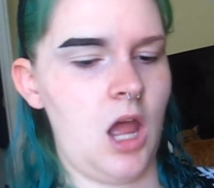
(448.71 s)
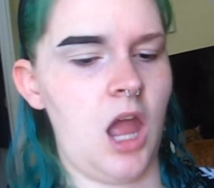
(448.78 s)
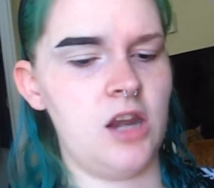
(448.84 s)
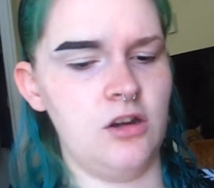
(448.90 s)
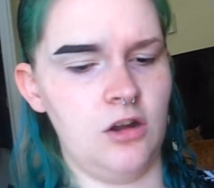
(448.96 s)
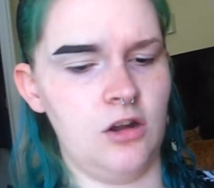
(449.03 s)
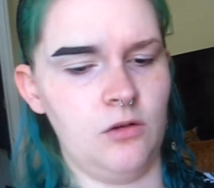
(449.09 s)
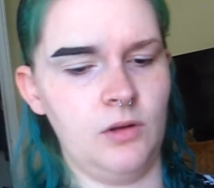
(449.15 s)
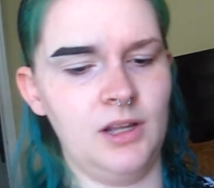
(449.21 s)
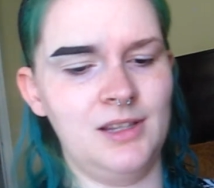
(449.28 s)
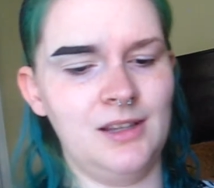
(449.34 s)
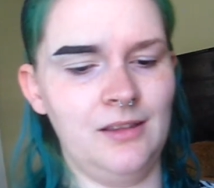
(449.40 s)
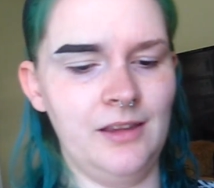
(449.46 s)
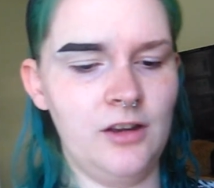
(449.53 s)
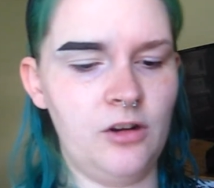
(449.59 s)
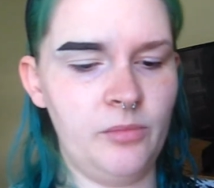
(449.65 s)
I don't know, it's
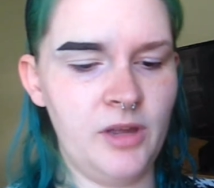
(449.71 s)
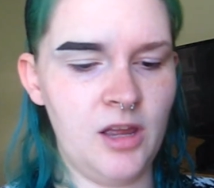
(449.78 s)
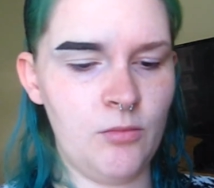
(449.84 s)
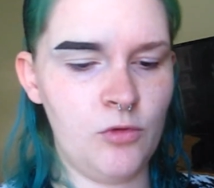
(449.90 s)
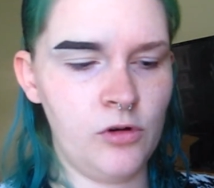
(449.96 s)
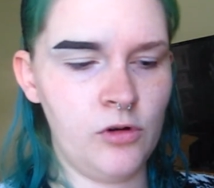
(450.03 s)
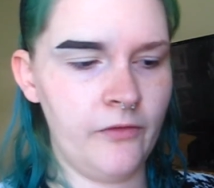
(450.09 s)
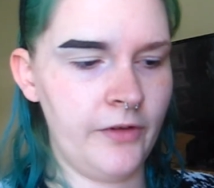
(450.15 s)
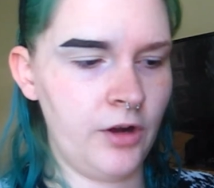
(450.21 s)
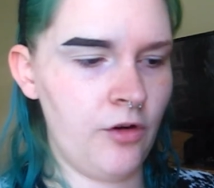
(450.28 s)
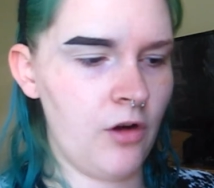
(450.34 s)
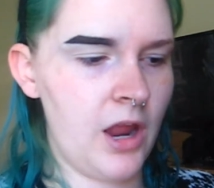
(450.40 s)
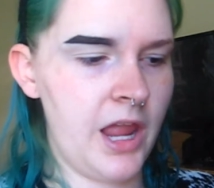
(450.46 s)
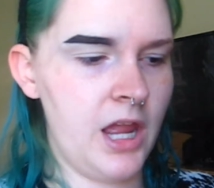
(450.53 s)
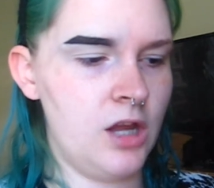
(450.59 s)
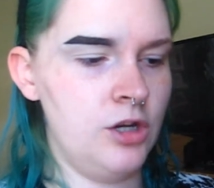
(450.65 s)
a little bit more of a
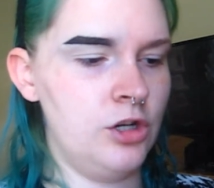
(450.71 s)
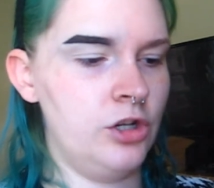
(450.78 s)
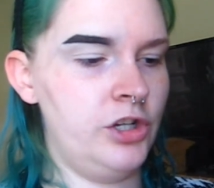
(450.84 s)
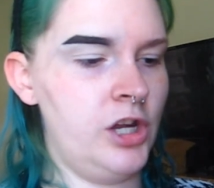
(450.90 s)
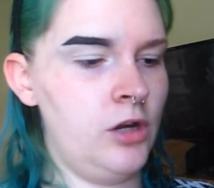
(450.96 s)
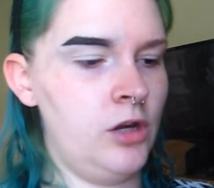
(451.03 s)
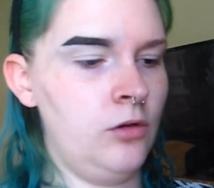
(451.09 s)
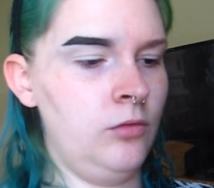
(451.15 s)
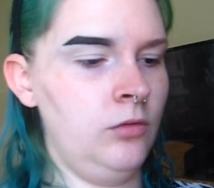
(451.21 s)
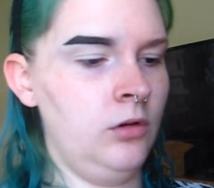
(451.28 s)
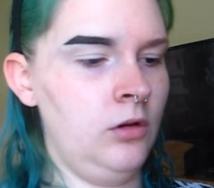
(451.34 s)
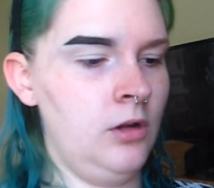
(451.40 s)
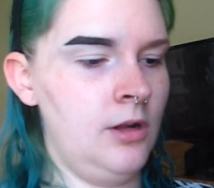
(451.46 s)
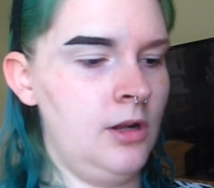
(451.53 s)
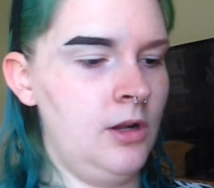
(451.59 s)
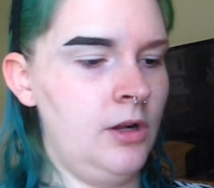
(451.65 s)
gray undertone,
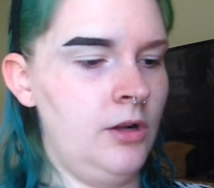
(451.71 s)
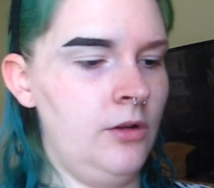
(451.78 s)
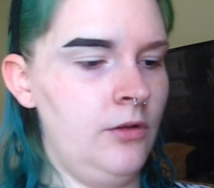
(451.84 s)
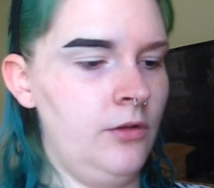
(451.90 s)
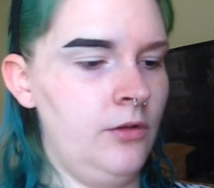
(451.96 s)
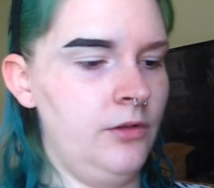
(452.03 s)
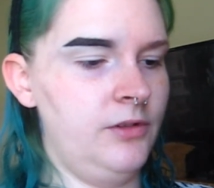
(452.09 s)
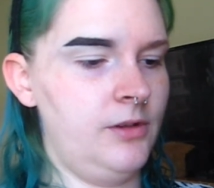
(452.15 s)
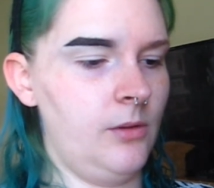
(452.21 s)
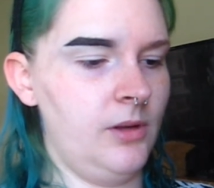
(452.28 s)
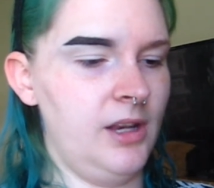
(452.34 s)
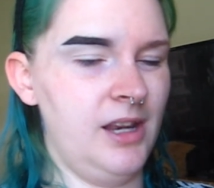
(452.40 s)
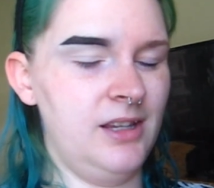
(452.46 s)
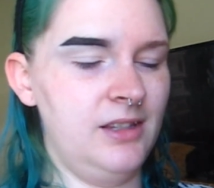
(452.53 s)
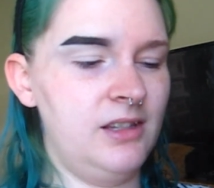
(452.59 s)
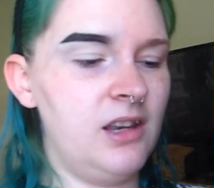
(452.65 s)
so
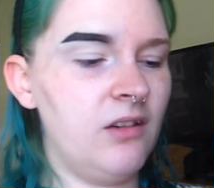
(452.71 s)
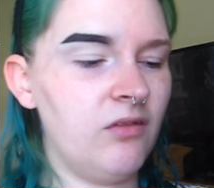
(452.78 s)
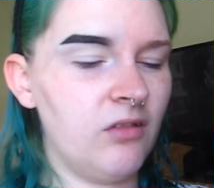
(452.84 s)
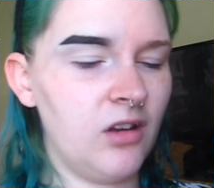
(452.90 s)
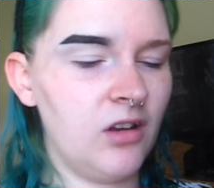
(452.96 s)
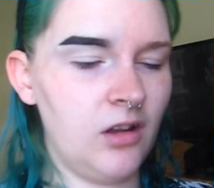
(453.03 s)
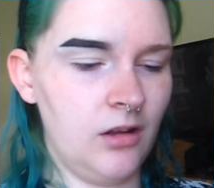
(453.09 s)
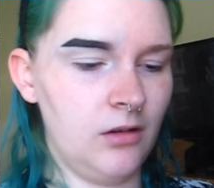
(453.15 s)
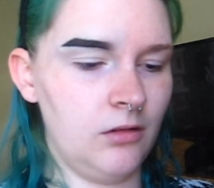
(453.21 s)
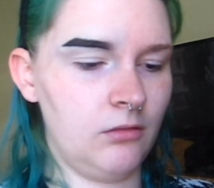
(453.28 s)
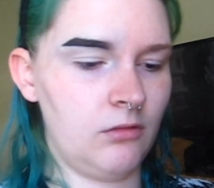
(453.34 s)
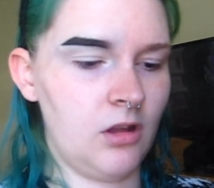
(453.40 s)
it is different.